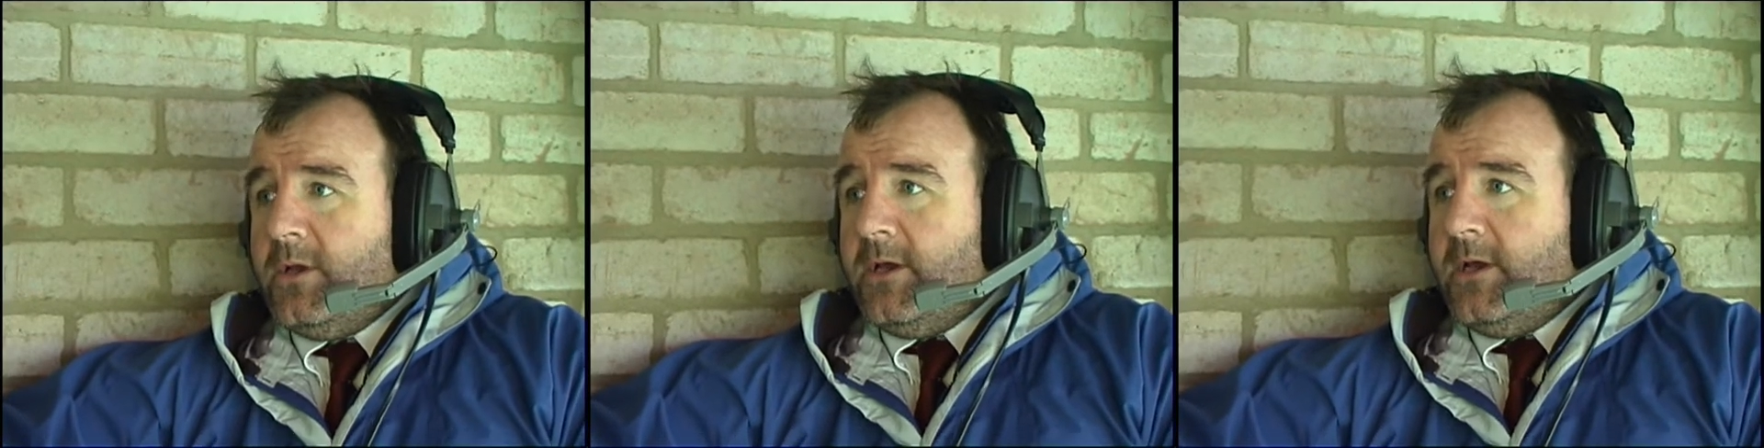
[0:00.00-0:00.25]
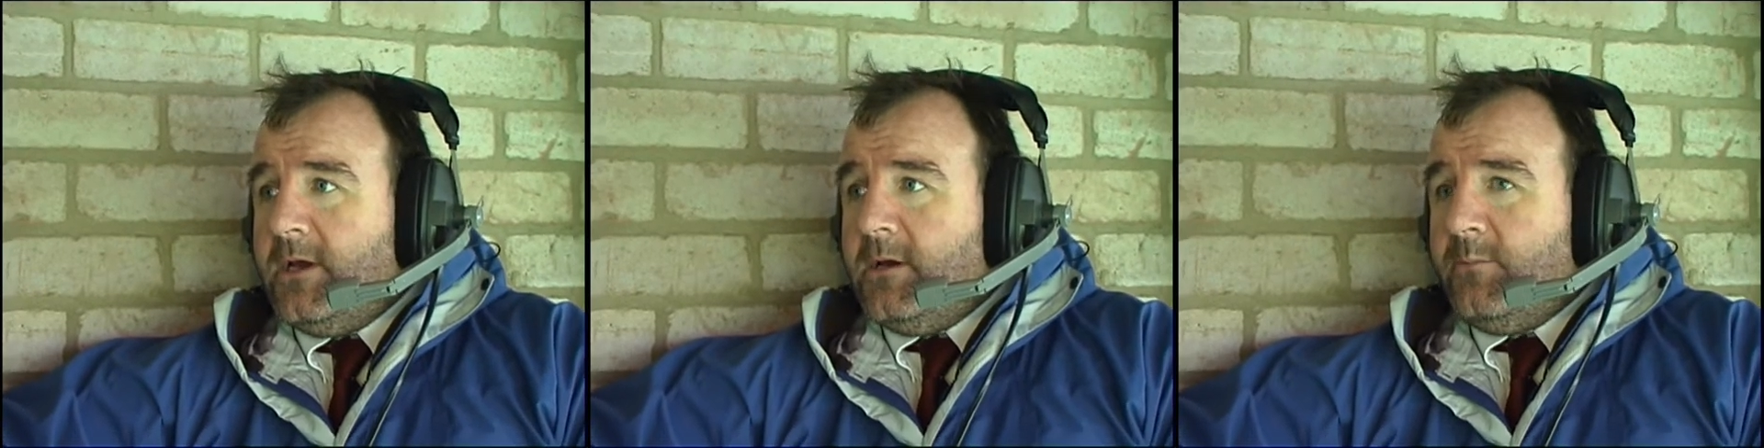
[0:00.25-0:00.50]

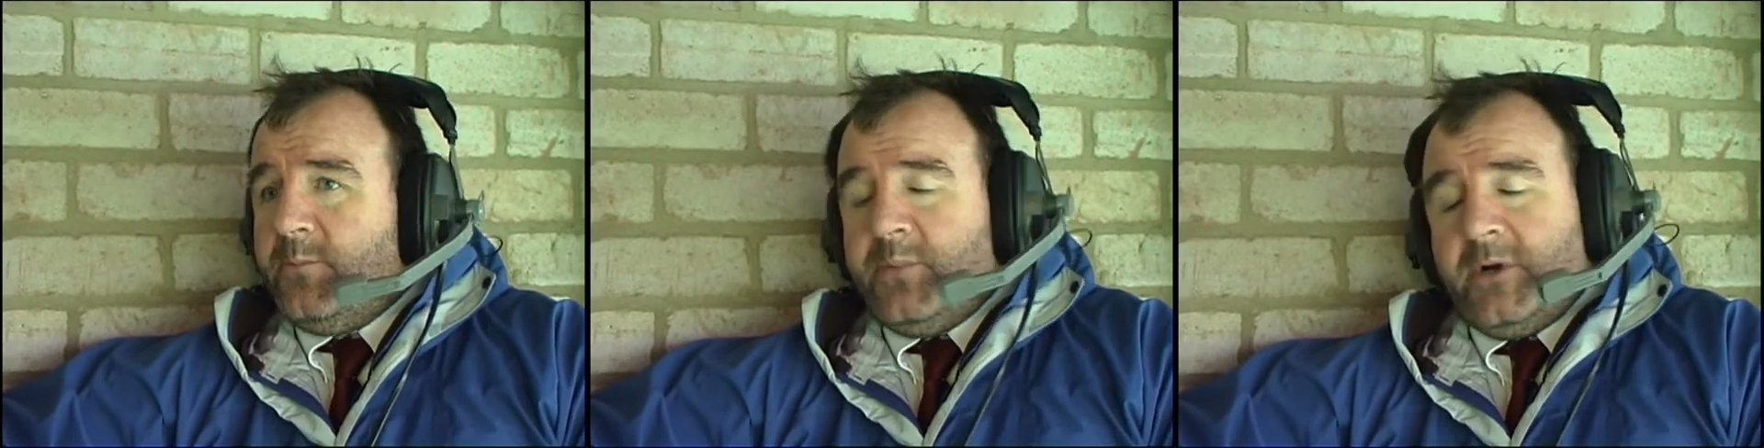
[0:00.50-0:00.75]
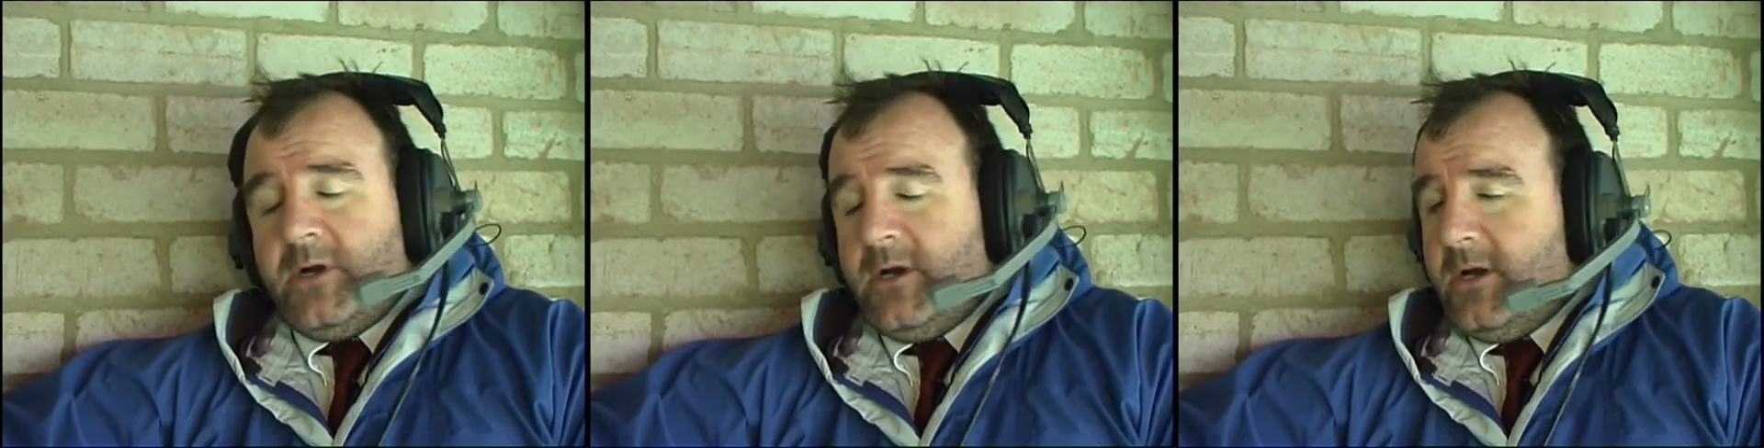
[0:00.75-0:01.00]
uh,
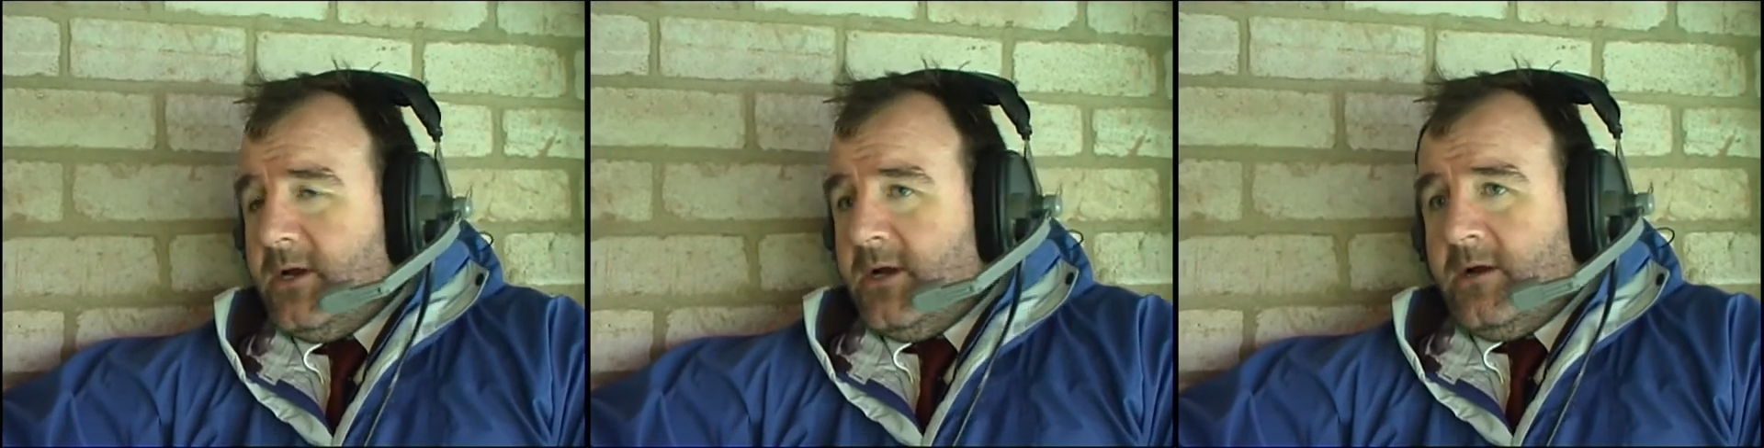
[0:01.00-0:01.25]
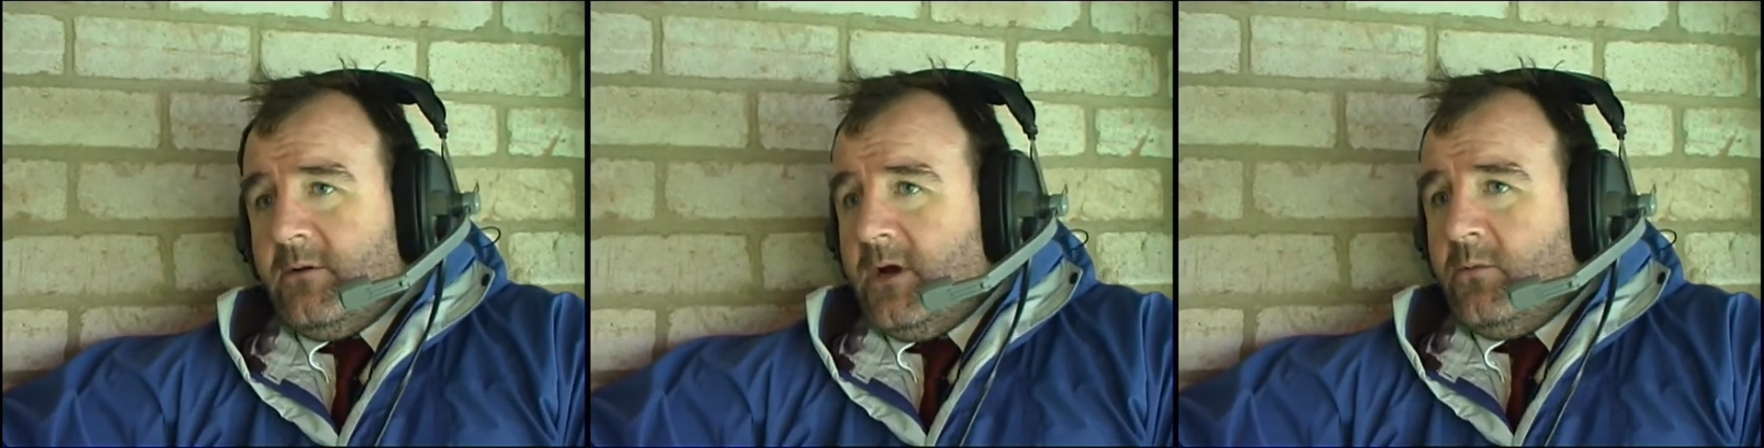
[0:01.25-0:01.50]
but I,